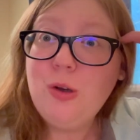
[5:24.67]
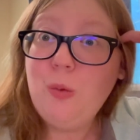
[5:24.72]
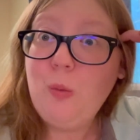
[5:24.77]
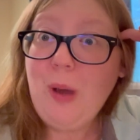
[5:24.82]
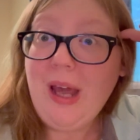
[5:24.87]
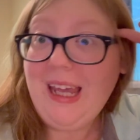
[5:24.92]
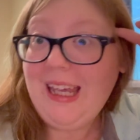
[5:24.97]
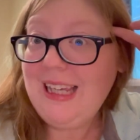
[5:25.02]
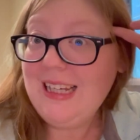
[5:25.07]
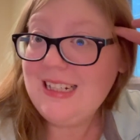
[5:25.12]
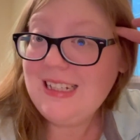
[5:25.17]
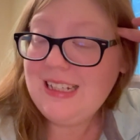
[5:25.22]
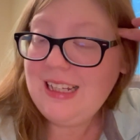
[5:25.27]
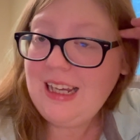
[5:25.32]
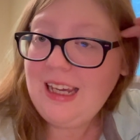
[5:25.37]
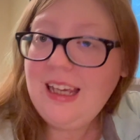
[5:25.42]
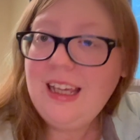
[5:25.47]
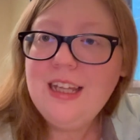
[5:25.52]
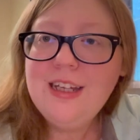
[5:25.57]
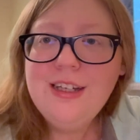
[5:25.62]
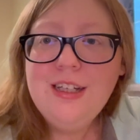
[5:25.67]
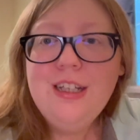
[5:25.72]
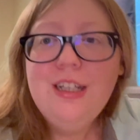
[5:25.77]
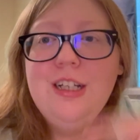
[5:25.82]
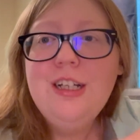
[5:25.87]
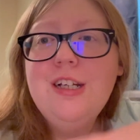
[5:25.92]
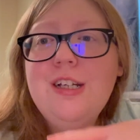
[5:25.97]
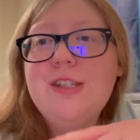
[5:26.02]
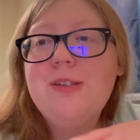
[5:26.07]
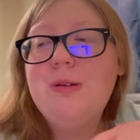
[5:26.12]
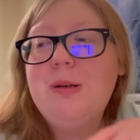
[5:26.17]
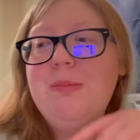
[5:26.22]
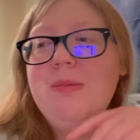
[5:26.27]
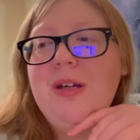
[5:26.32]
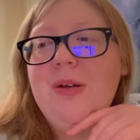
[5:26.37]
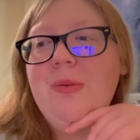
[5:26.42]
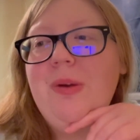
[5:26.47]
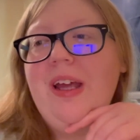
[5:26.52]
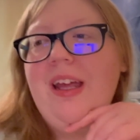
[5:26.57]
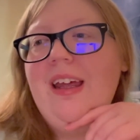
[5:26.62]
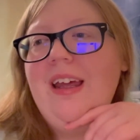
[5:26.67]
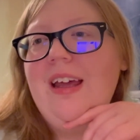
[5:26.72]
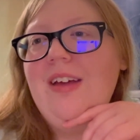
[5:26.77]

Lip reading: weigh-in day. So when I'm done weighing